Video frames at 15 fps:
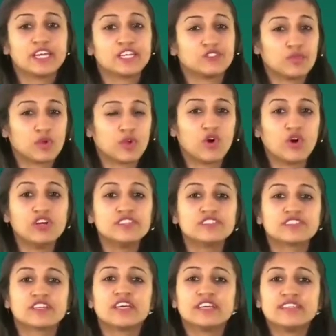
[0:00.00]
It's
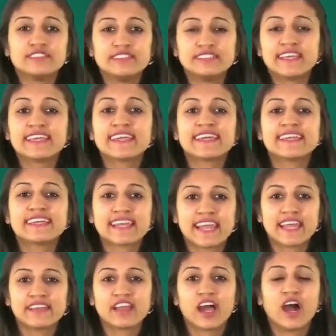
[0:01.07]
because zinc and
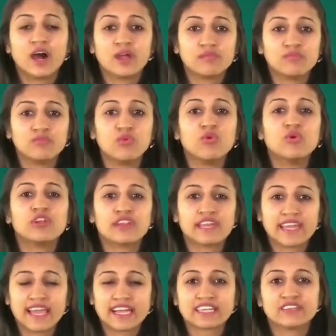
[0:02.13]
lead are more
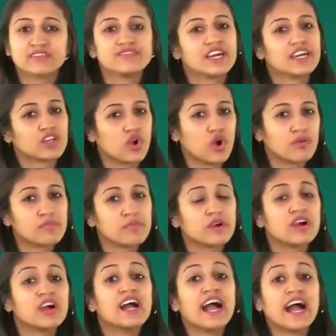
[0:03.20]
reactive than
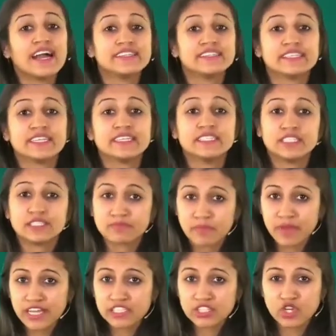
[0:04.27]
copper and they
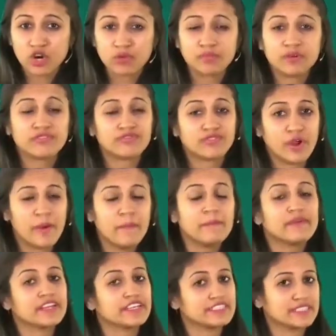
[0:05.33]
displace copper
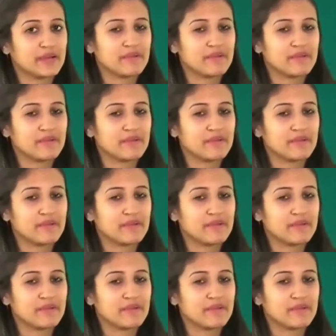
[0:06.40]
from its